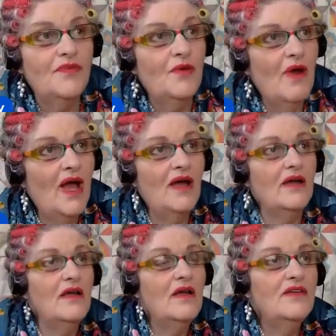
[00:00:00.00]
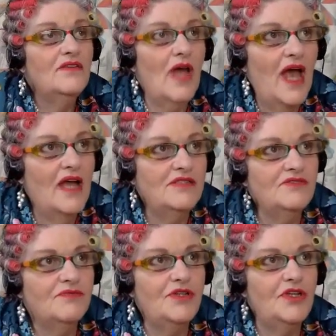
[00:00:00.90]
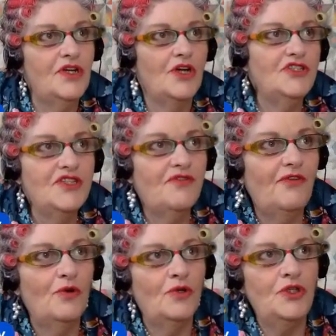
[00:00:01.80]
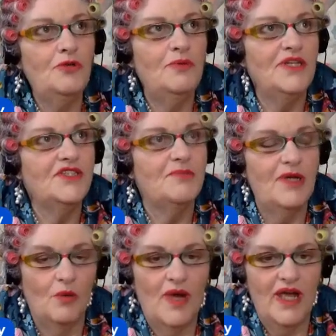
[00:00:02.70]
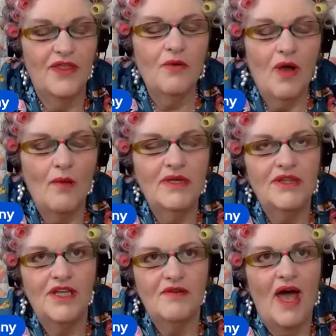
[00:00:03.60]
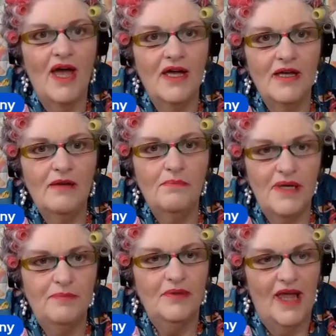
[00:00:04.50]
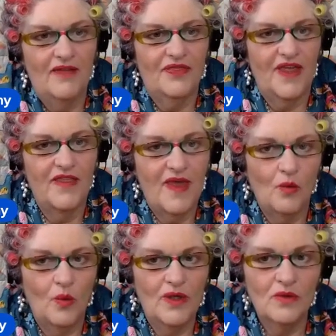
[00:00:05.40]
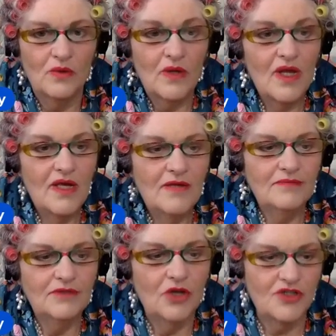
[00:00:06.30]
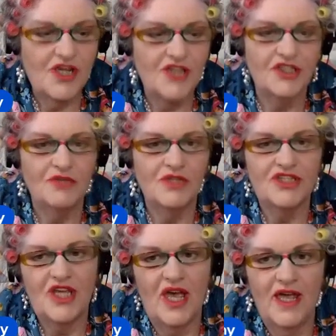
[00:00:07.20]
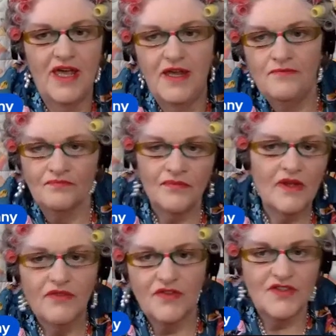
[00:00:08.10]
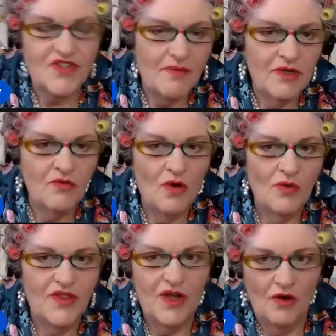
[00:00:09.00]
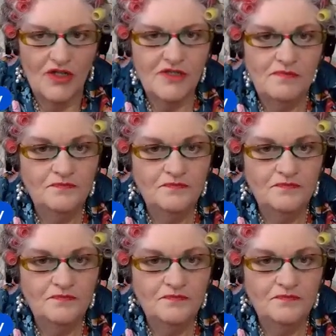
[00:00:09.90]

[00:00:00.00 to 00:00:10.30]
there are, and, just for newbies to be aware, there are people out there that will contact you and say that there's something wrong with the item.